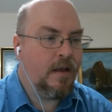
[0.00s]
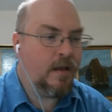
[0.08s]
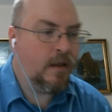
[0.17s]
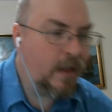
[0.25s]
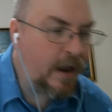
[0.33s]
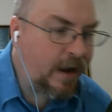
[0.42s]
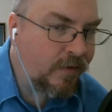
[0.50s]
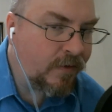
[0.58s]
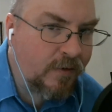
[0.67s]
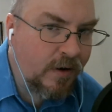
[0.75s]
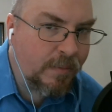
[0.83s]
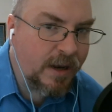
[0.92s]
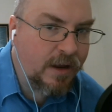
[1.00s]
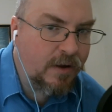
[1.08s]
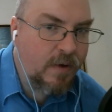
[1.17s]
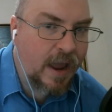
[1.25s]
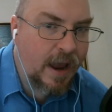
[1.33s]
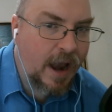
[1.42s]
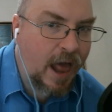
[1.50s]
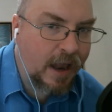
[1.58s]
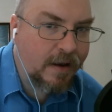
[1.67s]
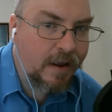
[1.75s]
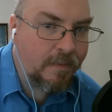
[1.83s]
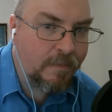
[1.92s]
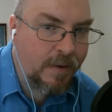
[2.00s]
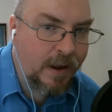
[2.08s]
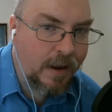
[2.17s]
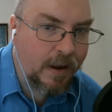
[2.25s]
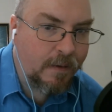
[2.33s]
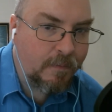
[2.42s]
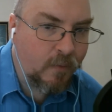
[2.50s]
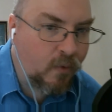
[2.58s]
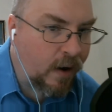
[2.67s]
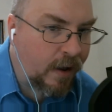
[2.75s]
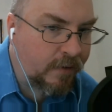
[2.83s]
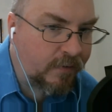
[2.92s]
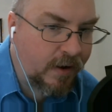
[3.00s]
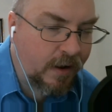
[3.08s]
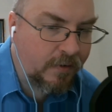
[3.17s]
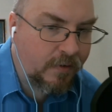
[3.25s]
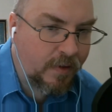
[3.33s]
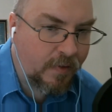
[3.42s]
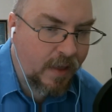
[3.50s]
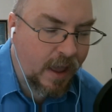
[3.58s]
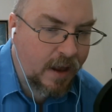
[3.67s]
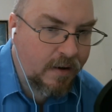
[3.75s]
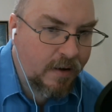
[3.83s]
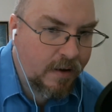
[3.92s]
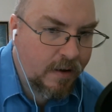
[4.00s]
Ladies and gentlemen, you cannot be more out of touch than that.